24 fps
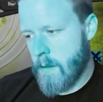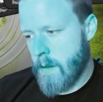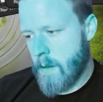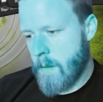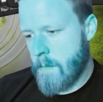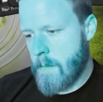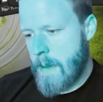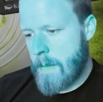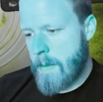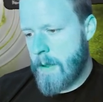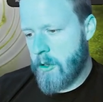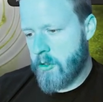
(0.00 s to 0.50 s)

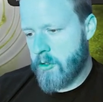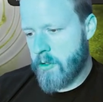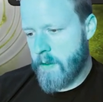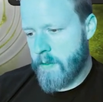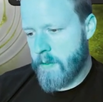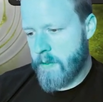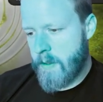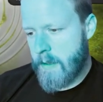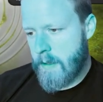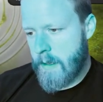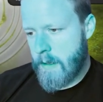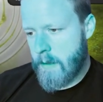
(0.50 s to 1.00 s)
Maybe I should
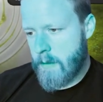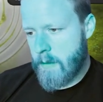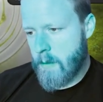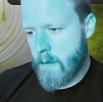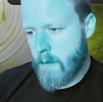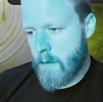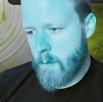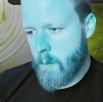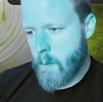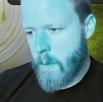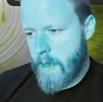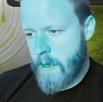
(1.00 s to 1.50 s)
have
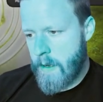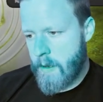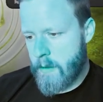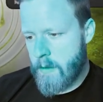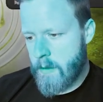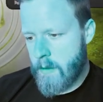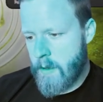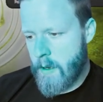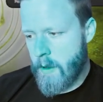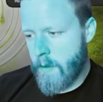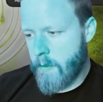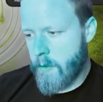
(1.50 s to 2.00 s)
waited
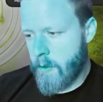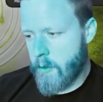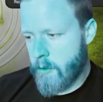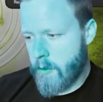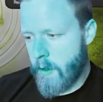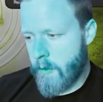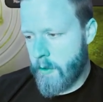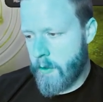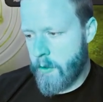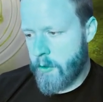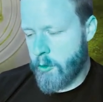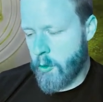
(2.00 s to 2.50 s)
and done
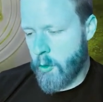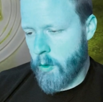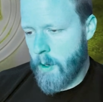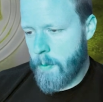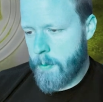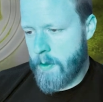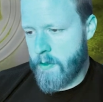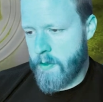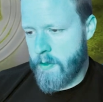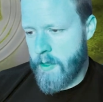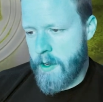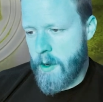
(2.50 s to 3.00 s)
the shore up
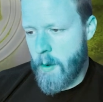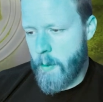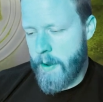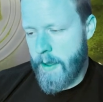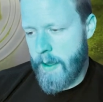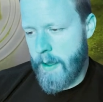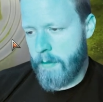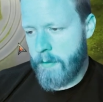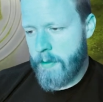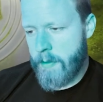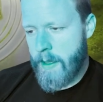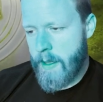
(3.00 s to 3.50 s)
because they know I
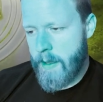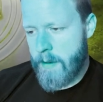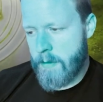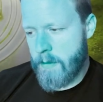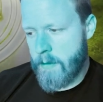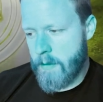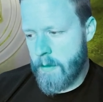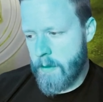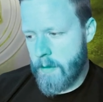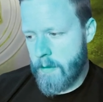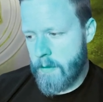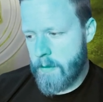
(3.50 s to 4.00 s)
have that,
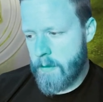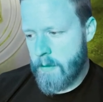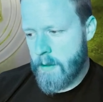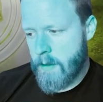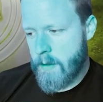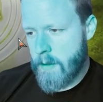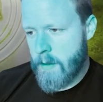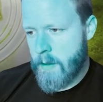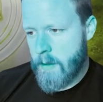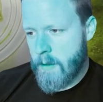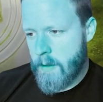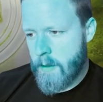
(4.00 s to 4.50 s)
and
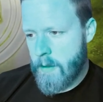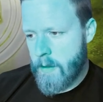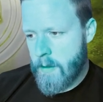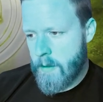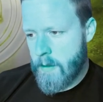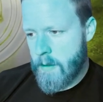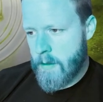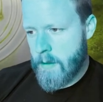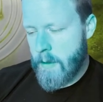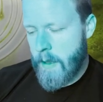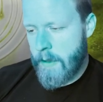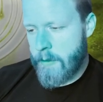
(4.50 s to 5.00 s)

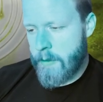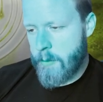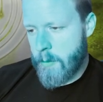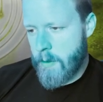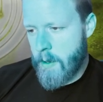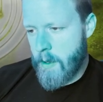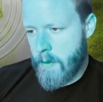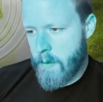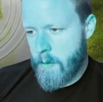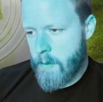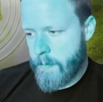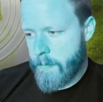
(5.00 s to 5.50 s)
that's
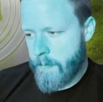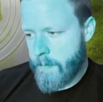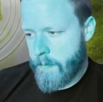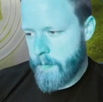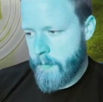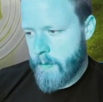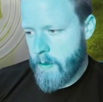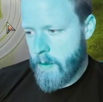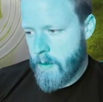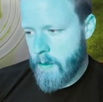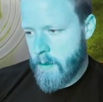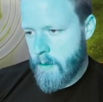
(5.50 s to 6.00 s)
okay though.
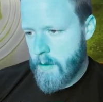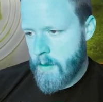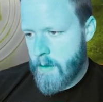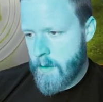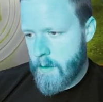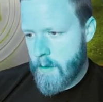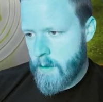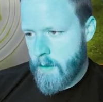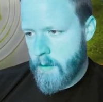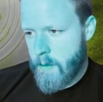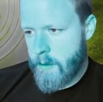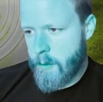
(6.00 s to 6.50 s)

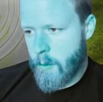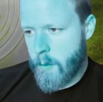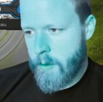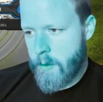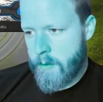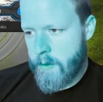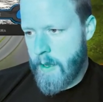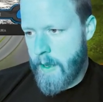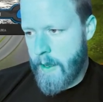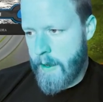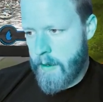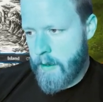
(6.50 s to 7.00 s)
They don't
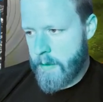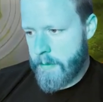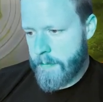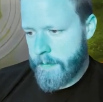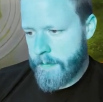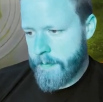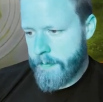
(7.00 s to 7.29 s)
attack.